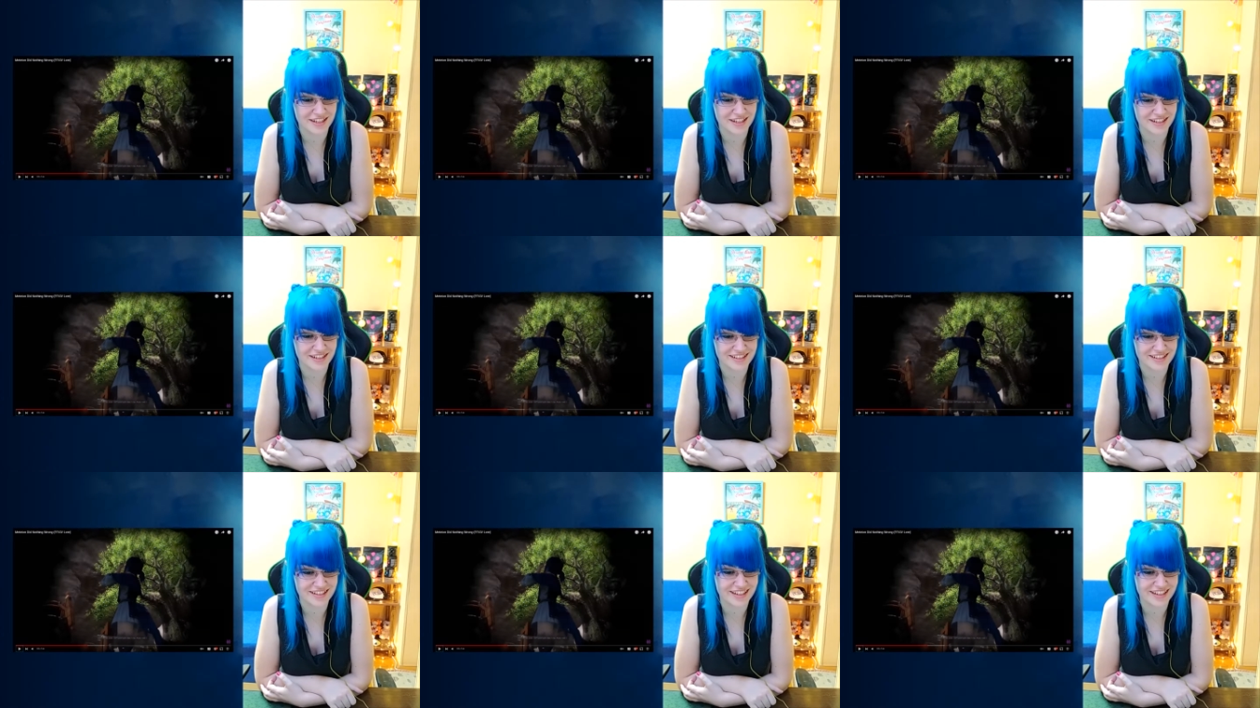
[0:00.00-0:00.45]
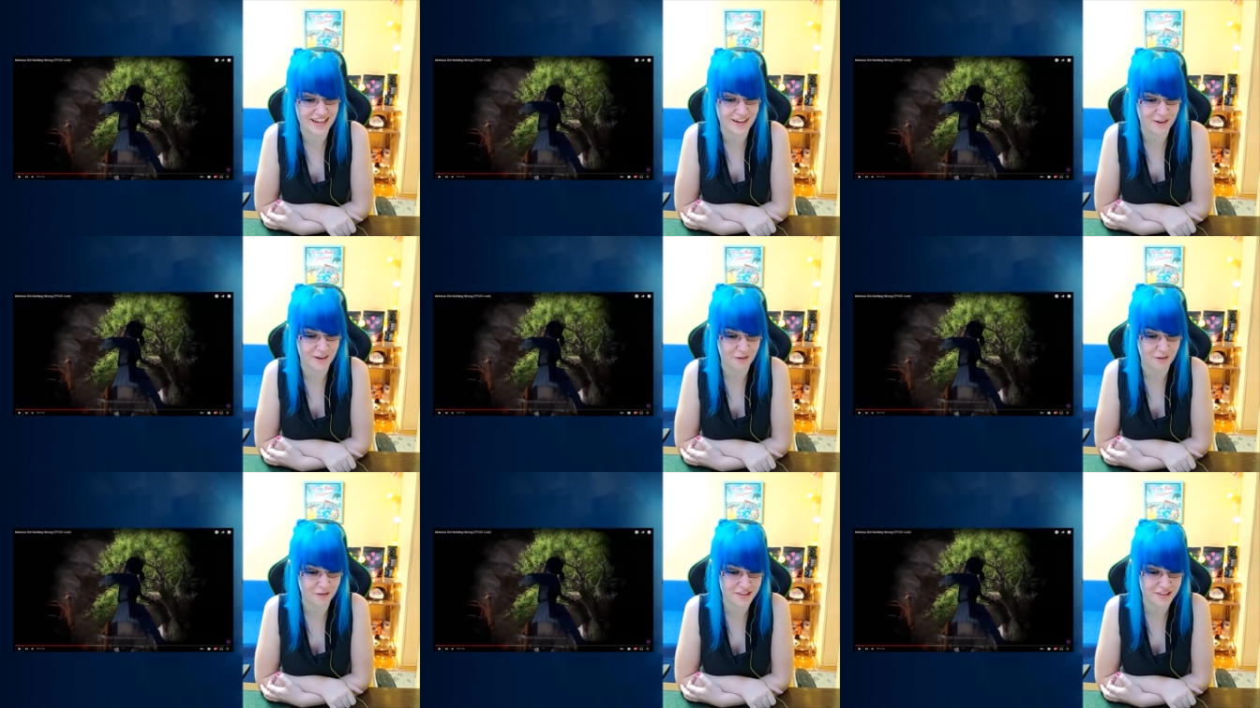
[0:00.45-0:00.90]
to get
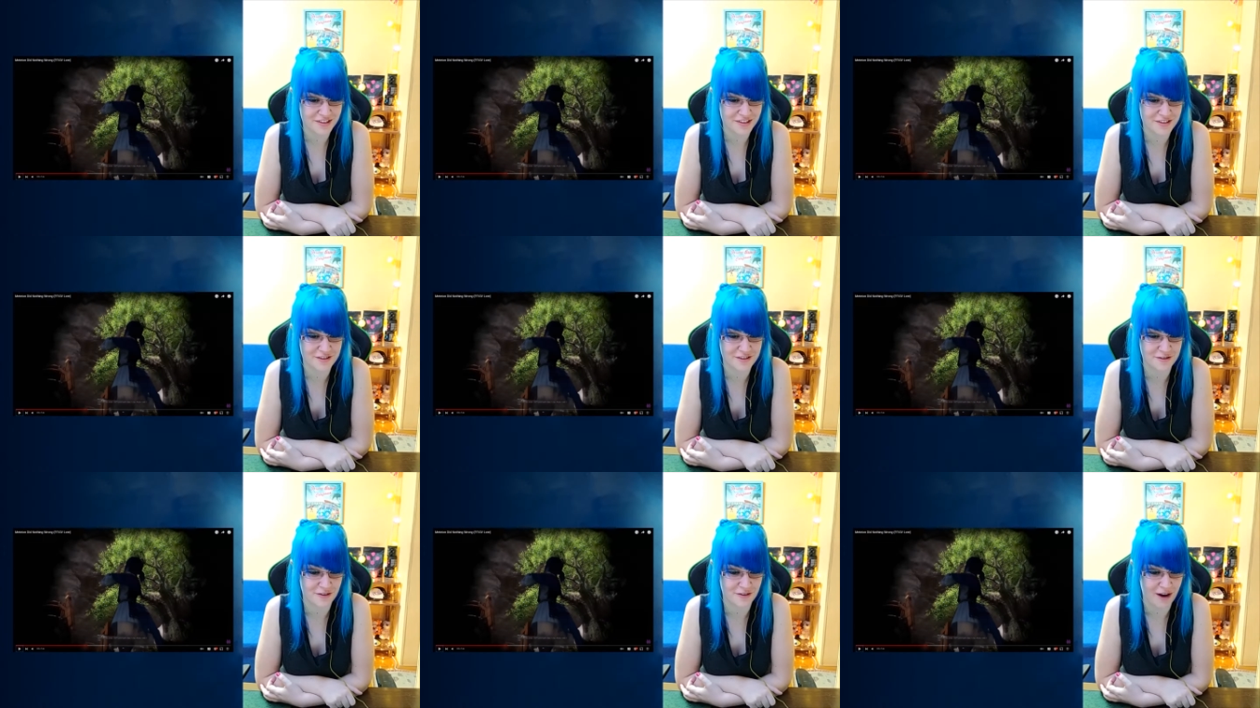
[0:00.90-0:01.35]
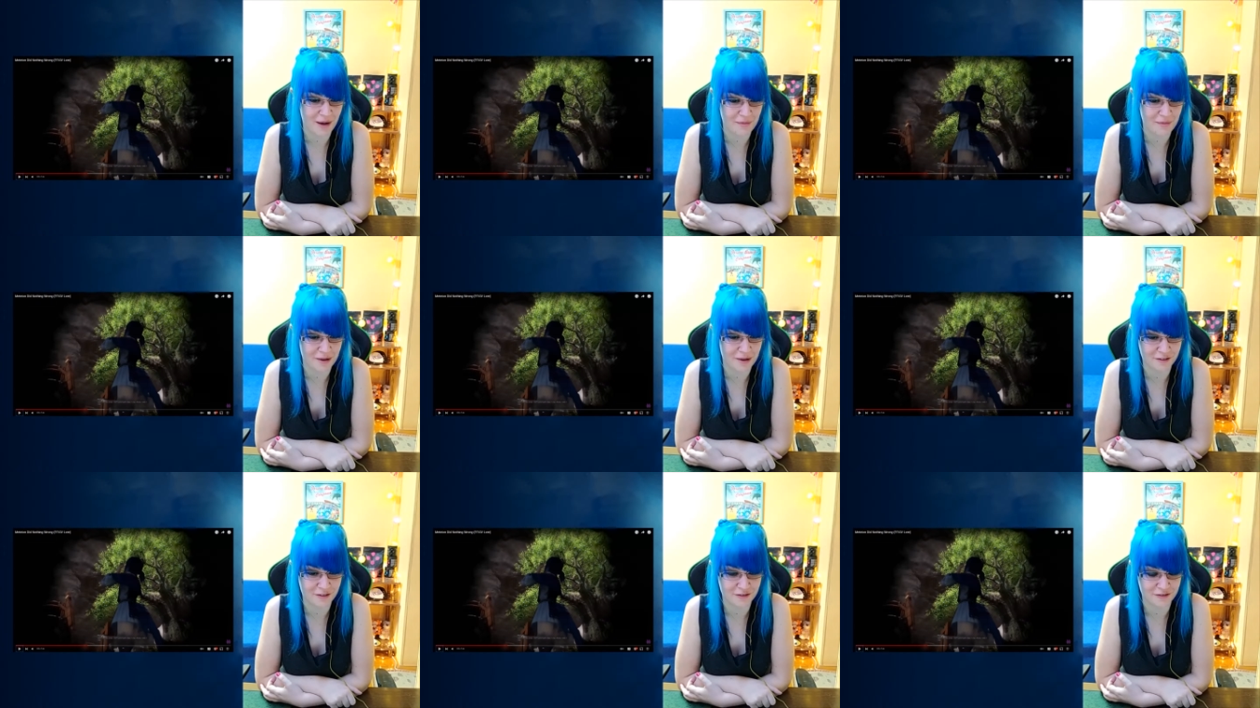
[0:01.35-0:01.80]
over this
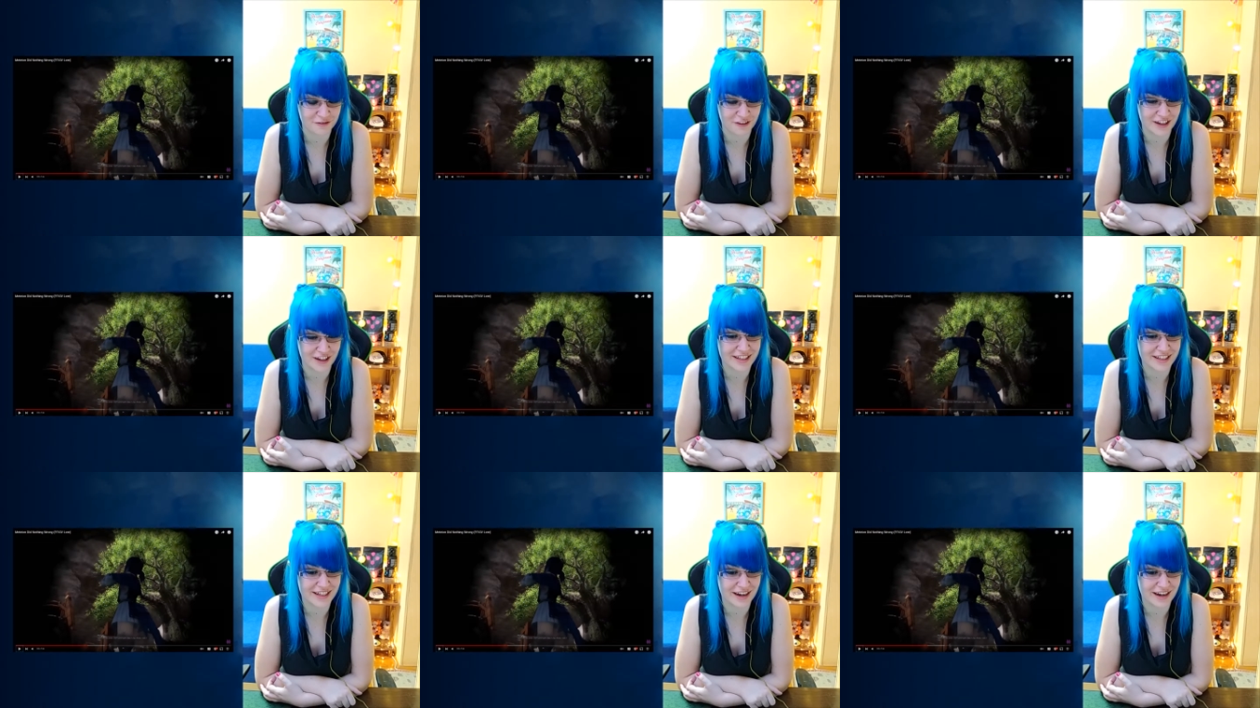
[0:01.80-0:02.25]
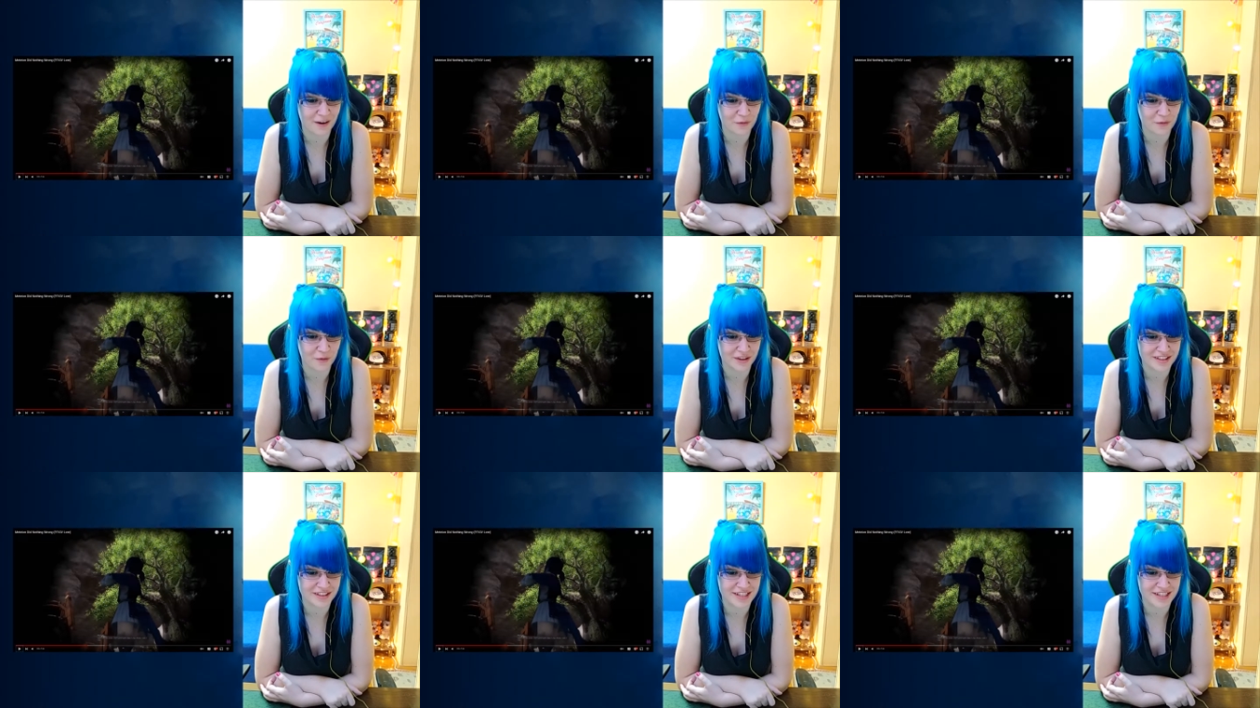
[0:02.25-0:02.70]
trauma of finding out
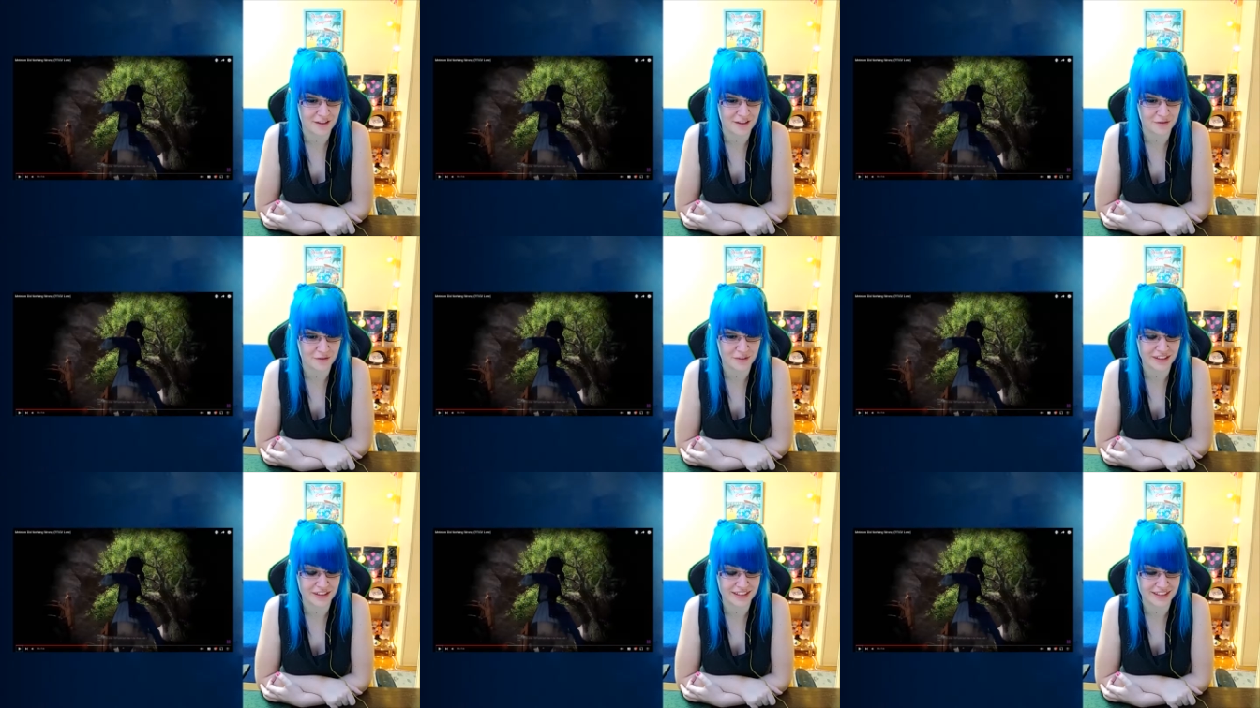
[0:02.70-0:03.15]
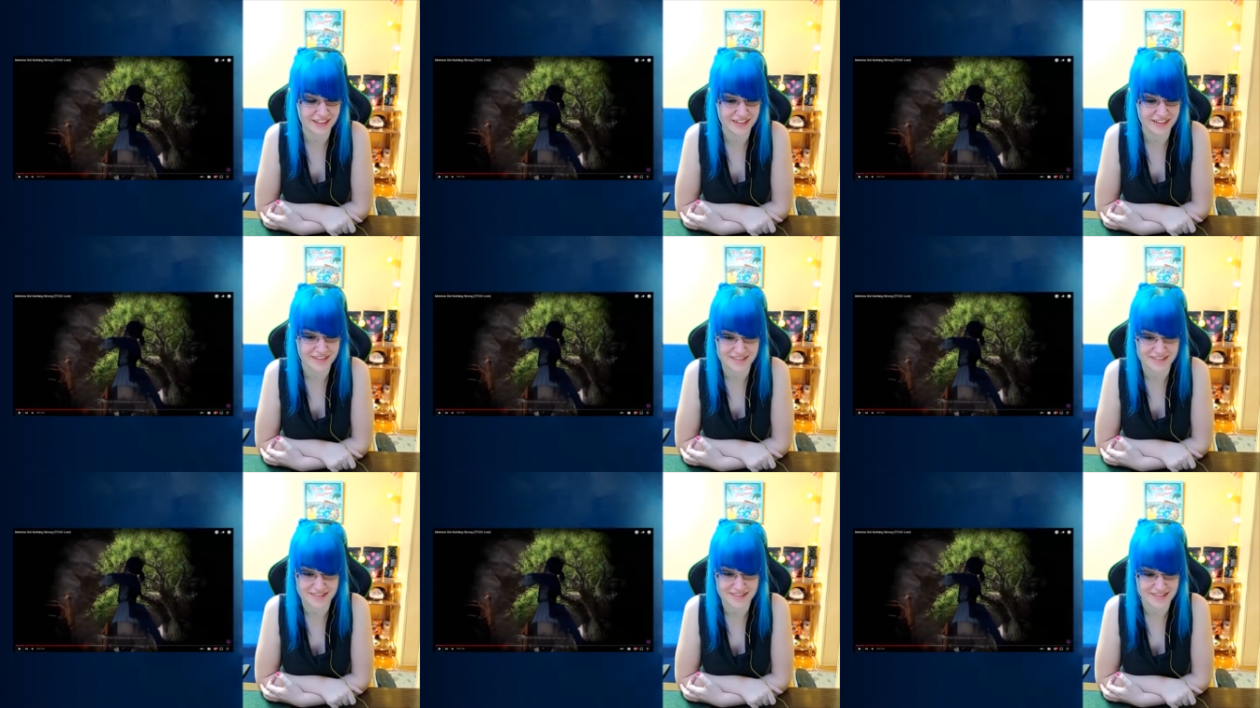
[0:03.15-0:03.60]
what death really
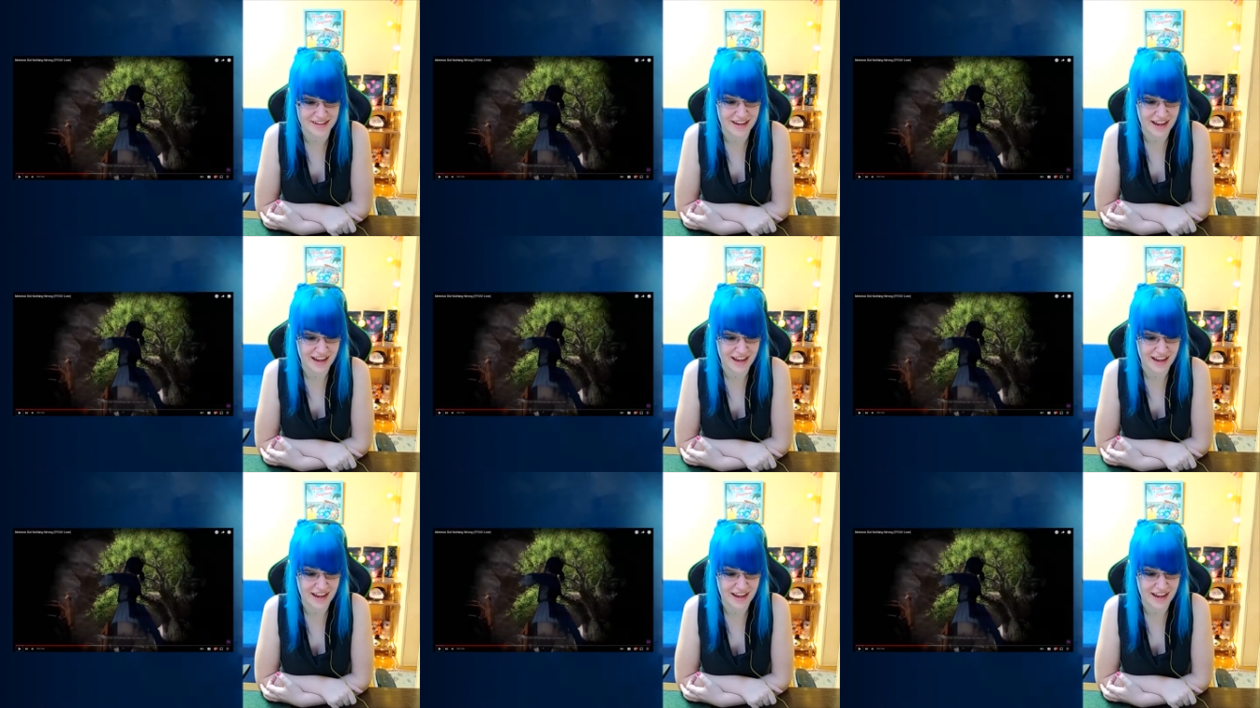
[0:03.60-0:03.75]
is.